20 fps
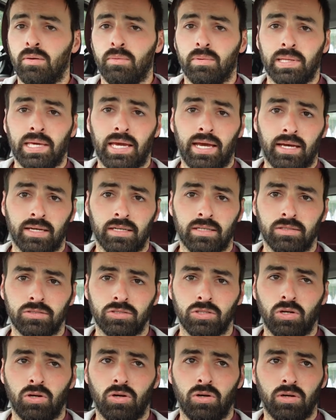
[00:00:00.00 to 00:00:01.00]
Yeah,
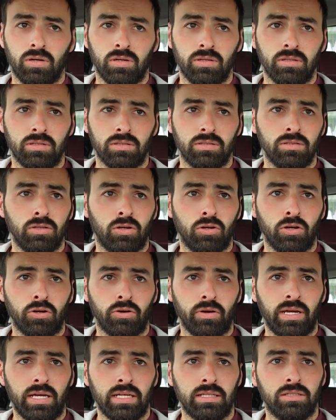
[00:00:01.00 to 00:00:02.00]
so not a
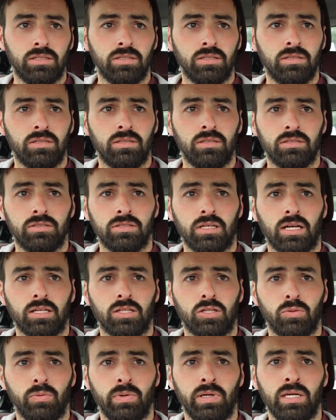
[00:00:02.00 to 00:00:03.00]
great start
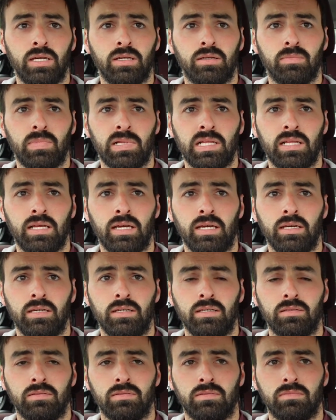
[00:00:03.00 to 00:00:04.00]
to the week.
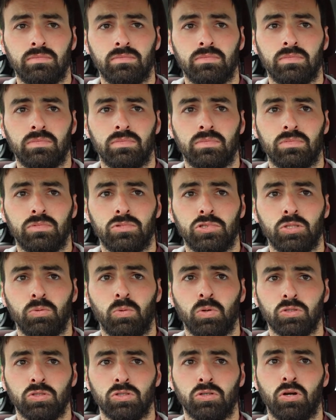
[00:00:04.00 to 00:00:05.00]
Monday, she
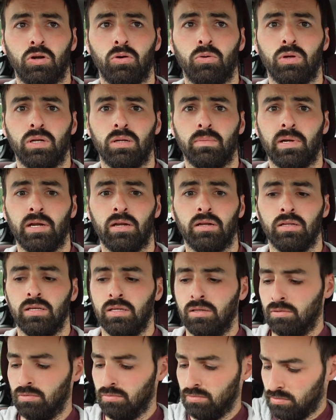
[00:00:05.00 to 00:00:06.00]
wasn't growing
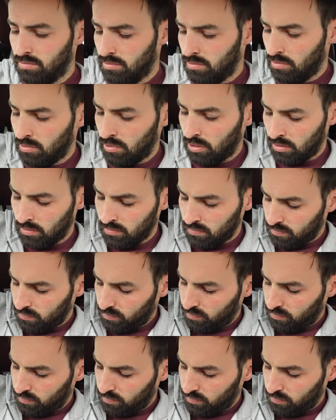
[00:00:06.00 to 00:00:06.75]
apparently. Oh, hold on.